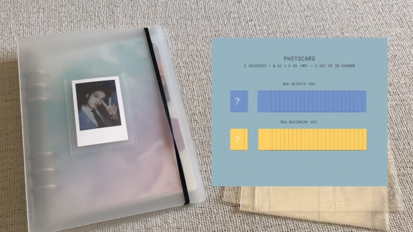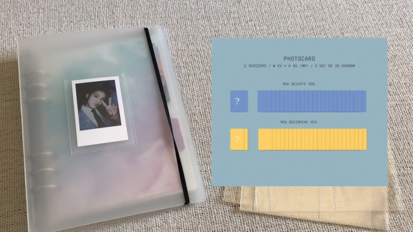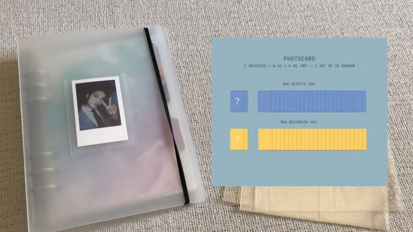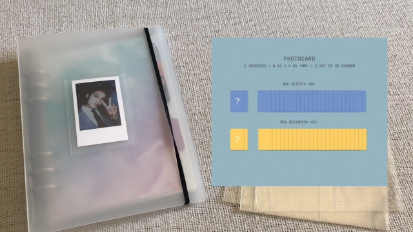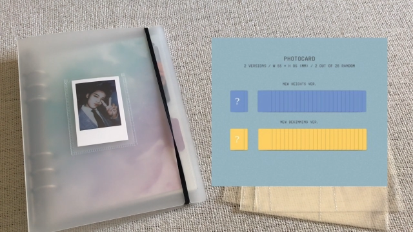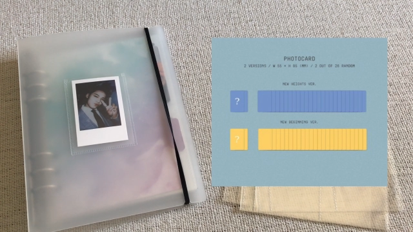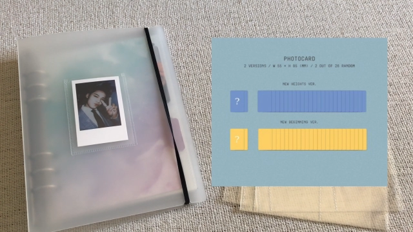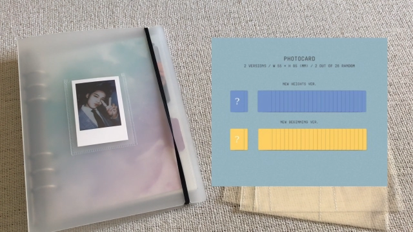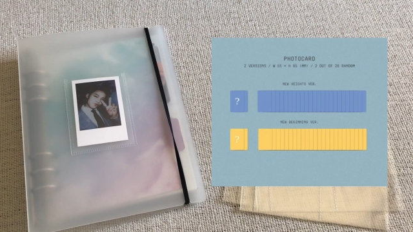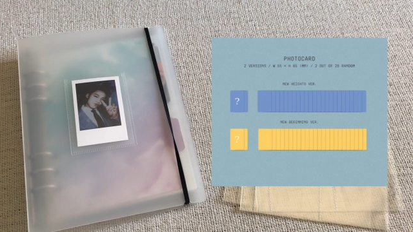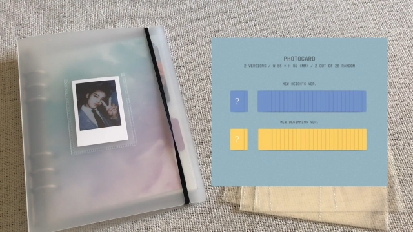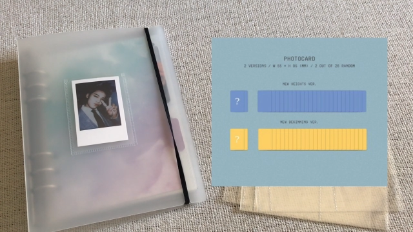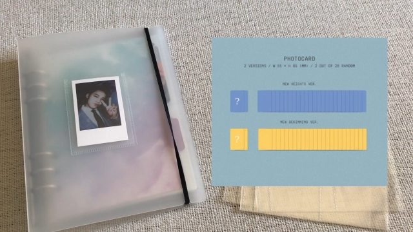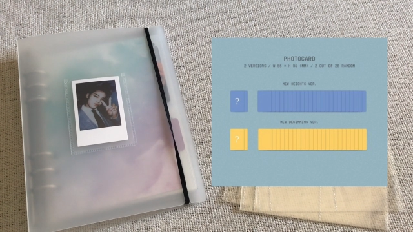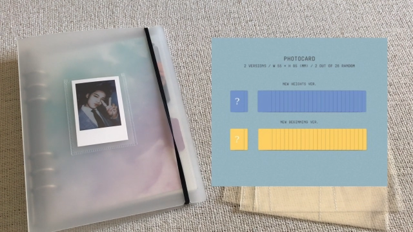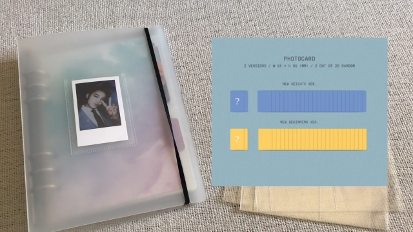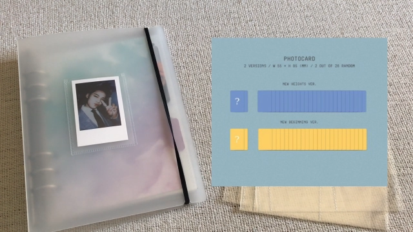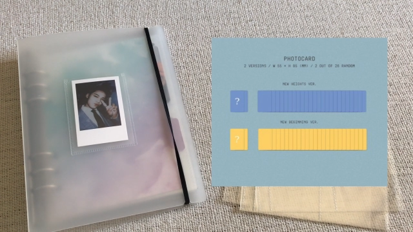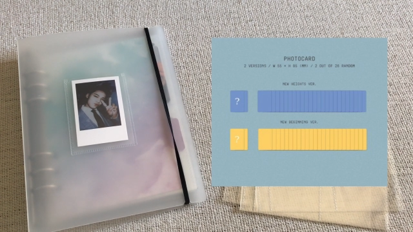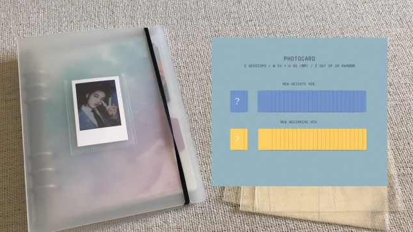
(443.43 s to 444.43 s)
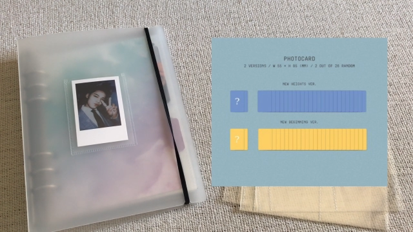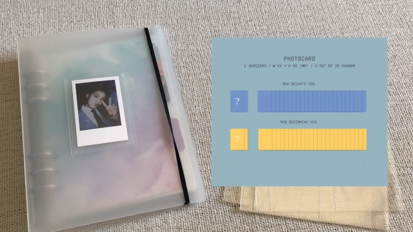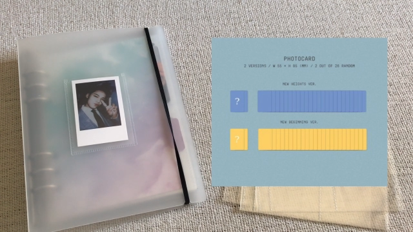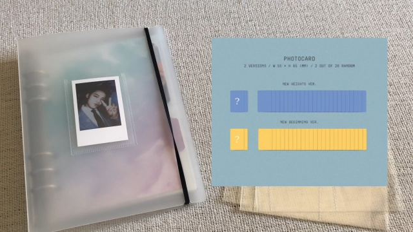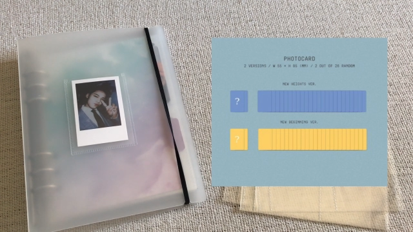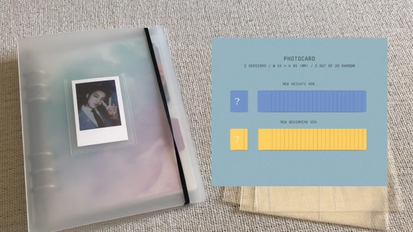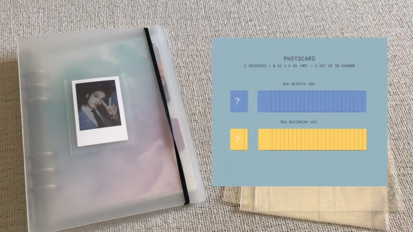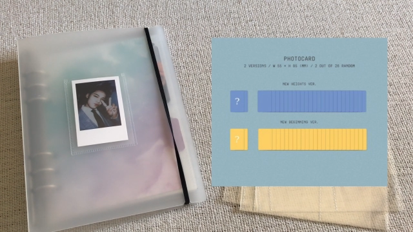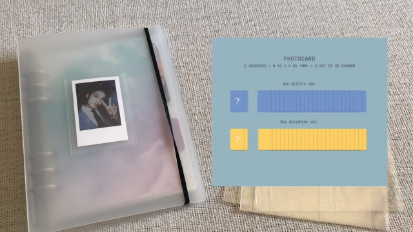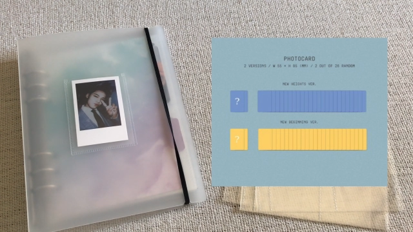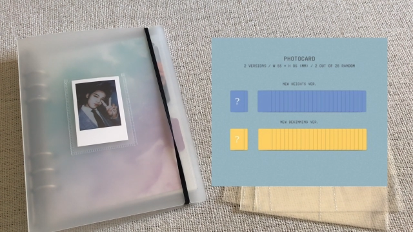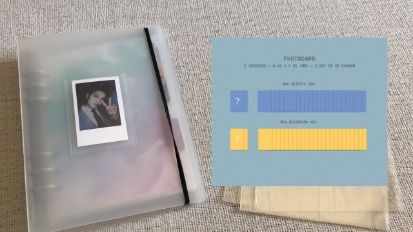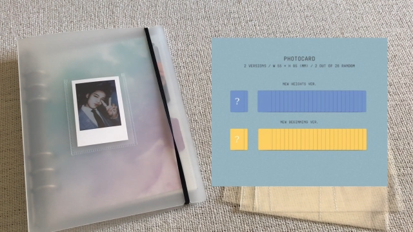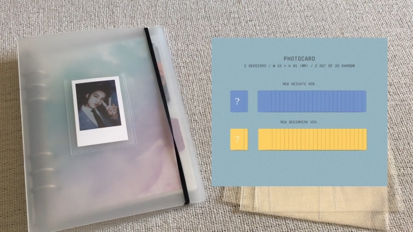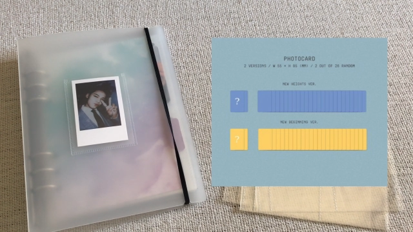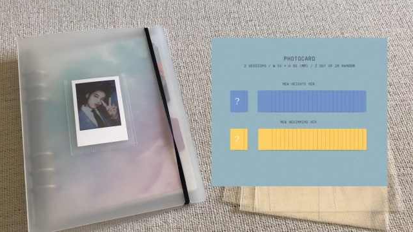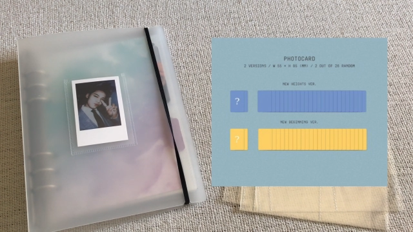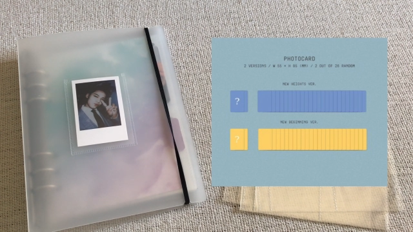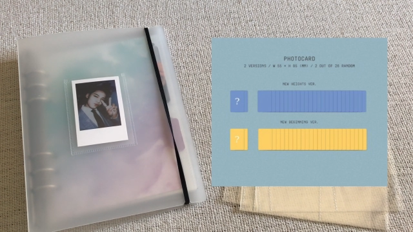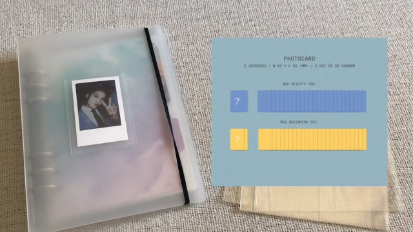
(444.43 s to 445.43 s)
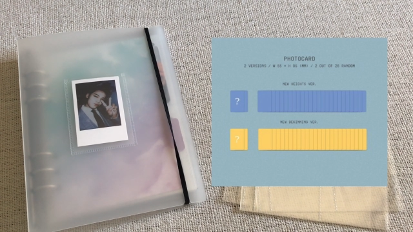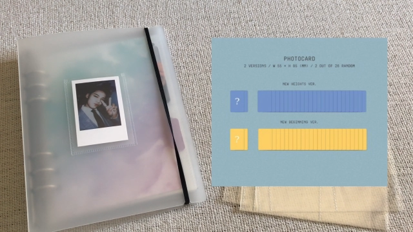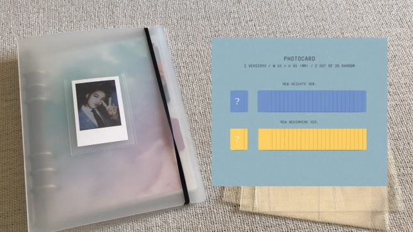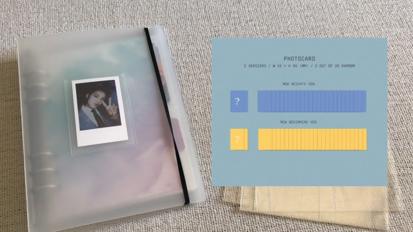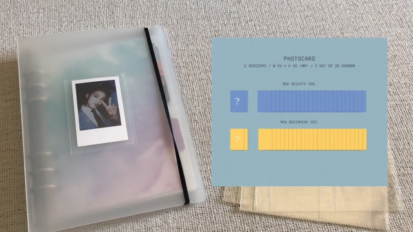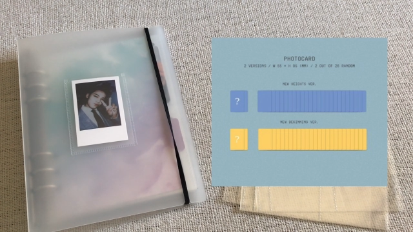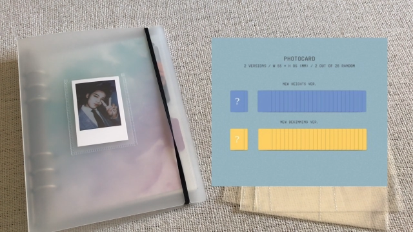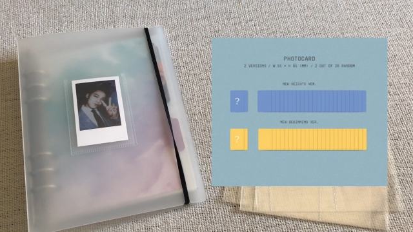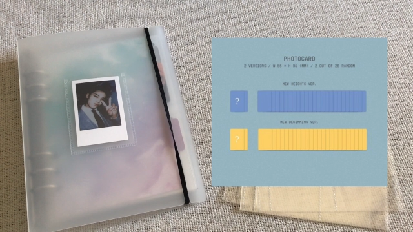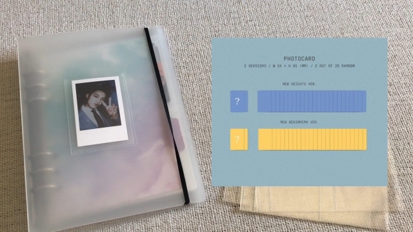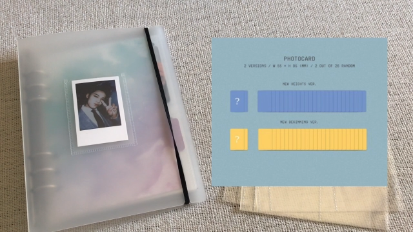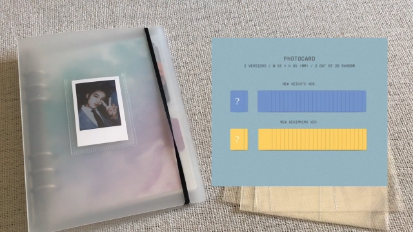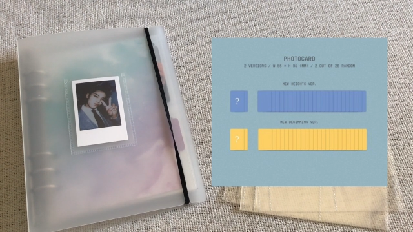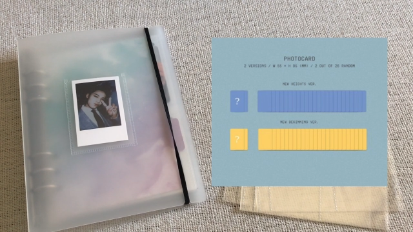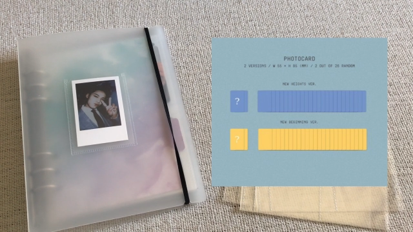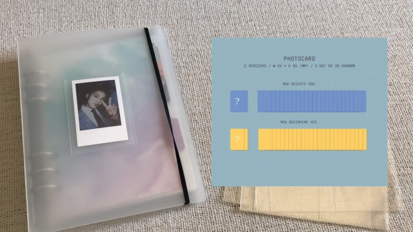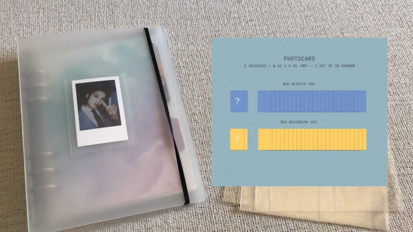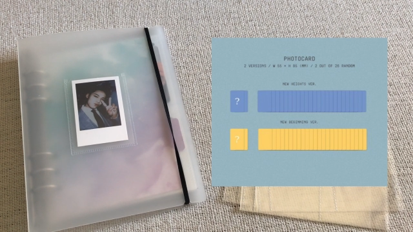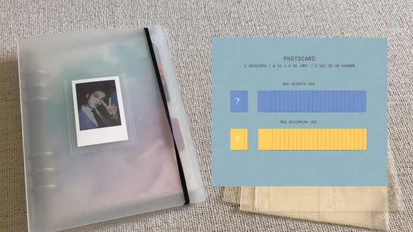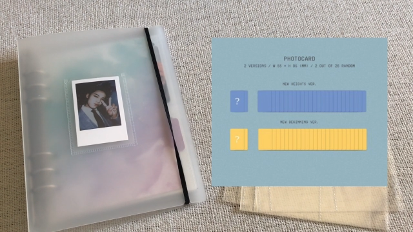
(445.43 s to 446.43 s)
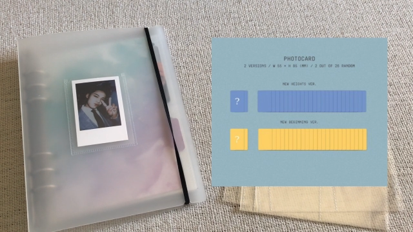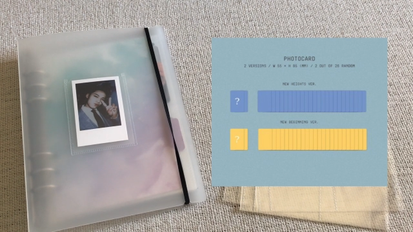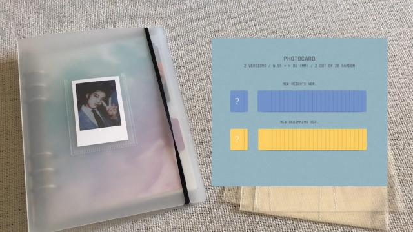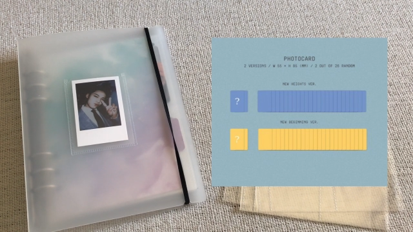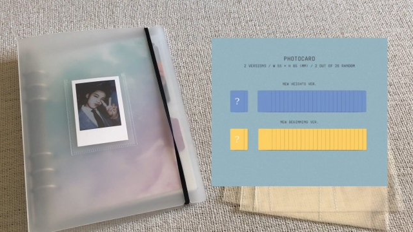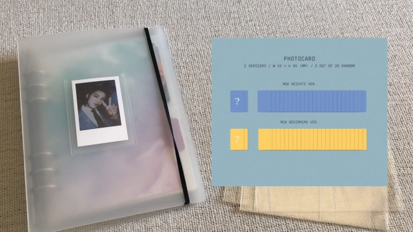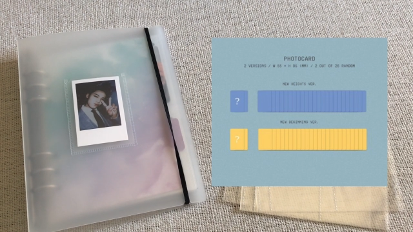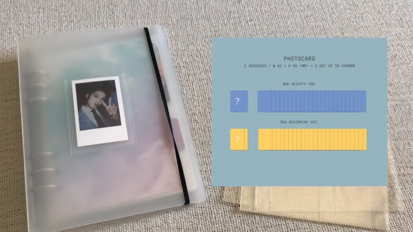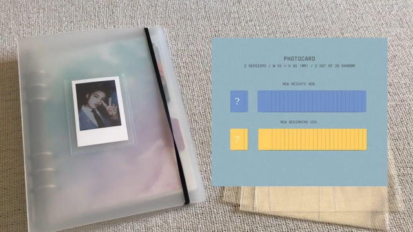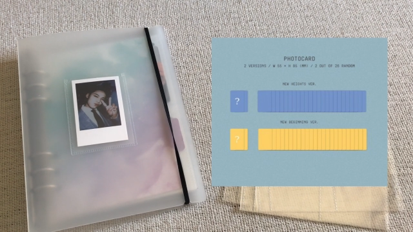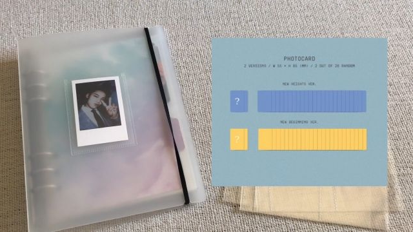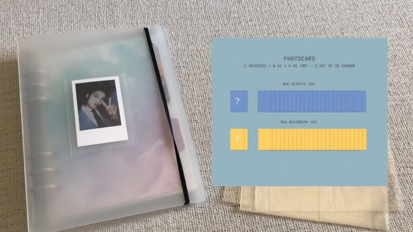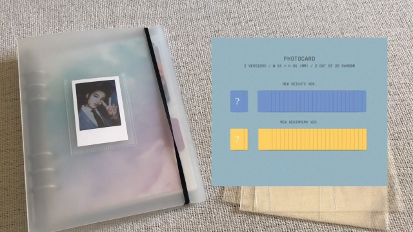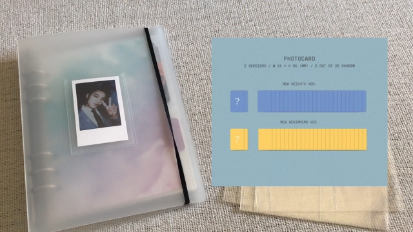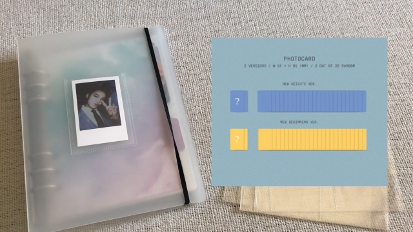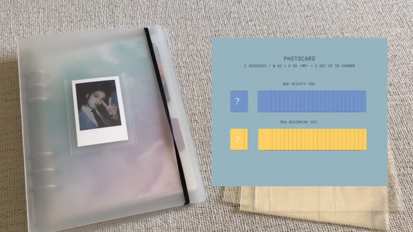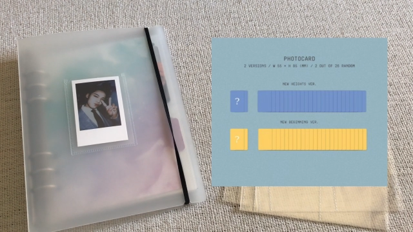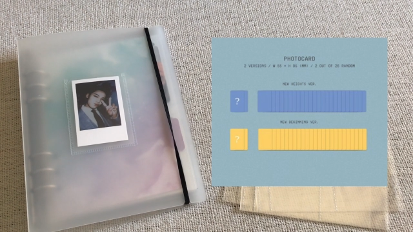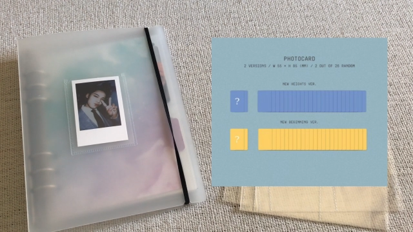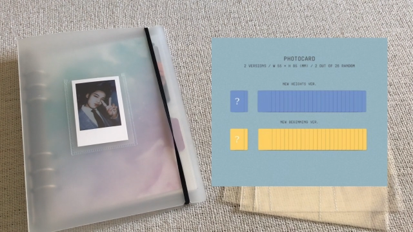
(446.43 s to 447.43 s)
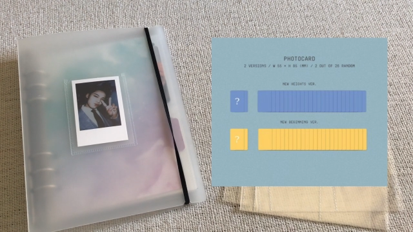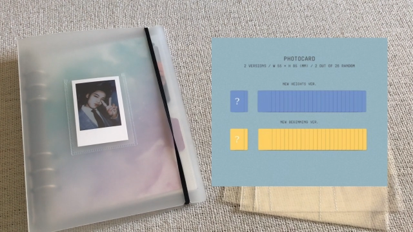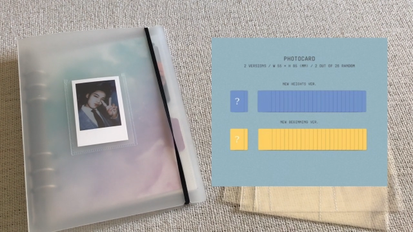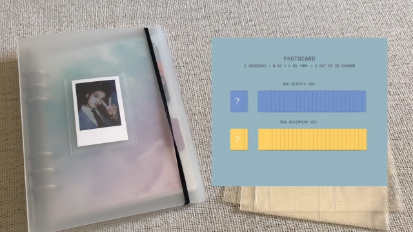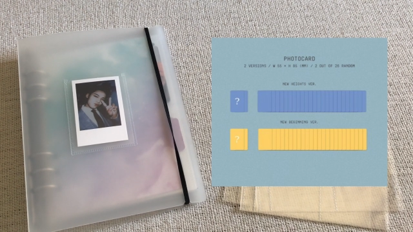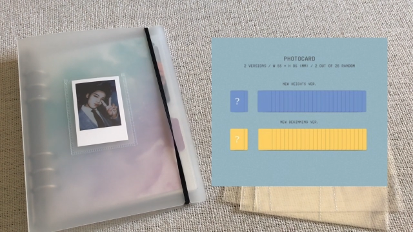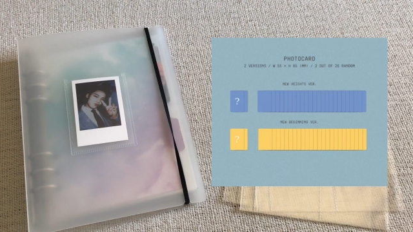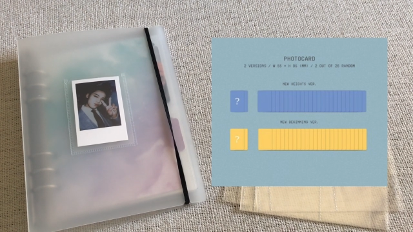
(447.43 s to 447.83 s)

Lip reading: (no speaker visible)